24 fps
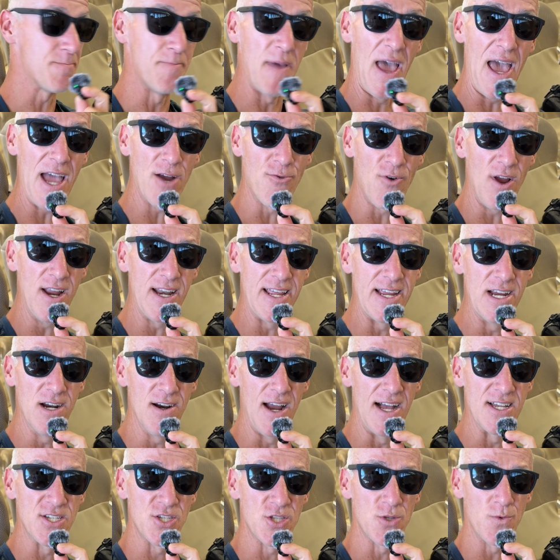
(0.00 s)
bag right here
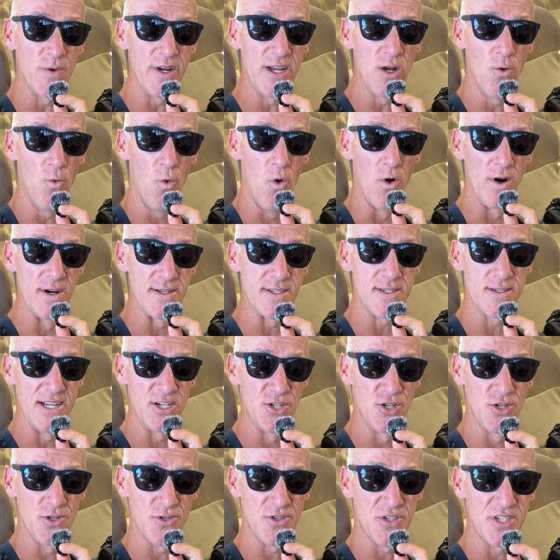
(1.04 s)
has 3 awards,
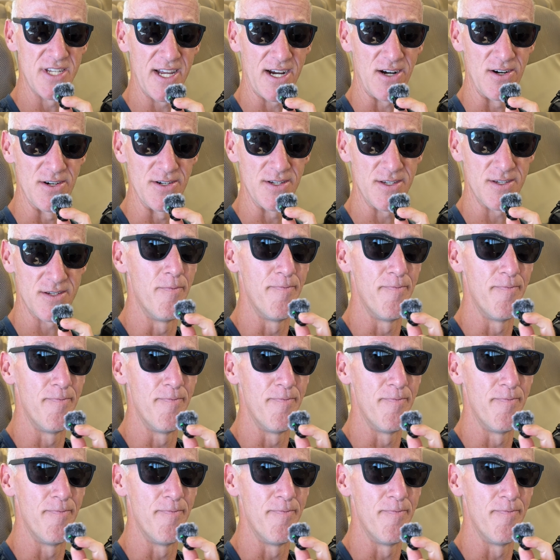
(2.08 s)
digital stickers,